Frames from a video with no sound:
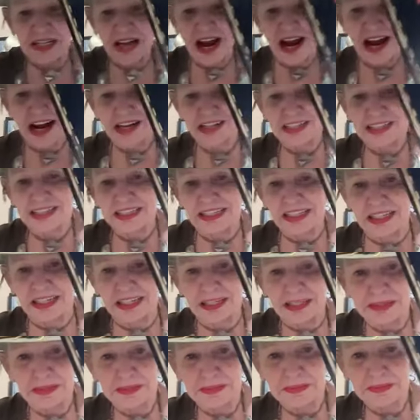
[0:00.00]

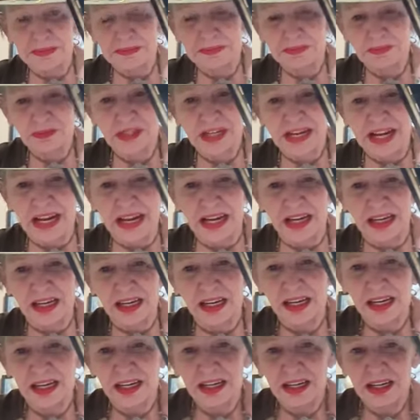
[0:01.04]
toxic. Okay.
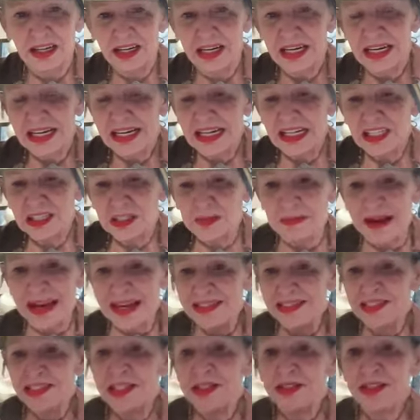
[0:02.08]
His
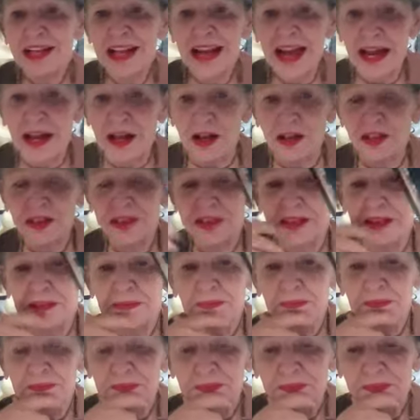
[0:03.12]
mental health
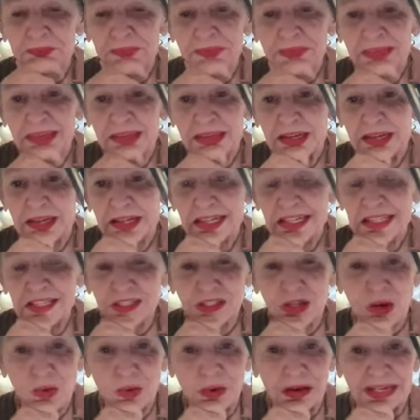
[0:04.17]

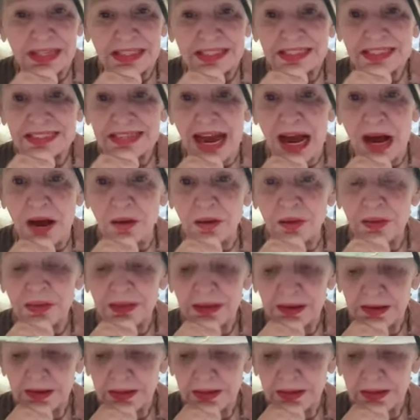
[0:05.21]
is going south.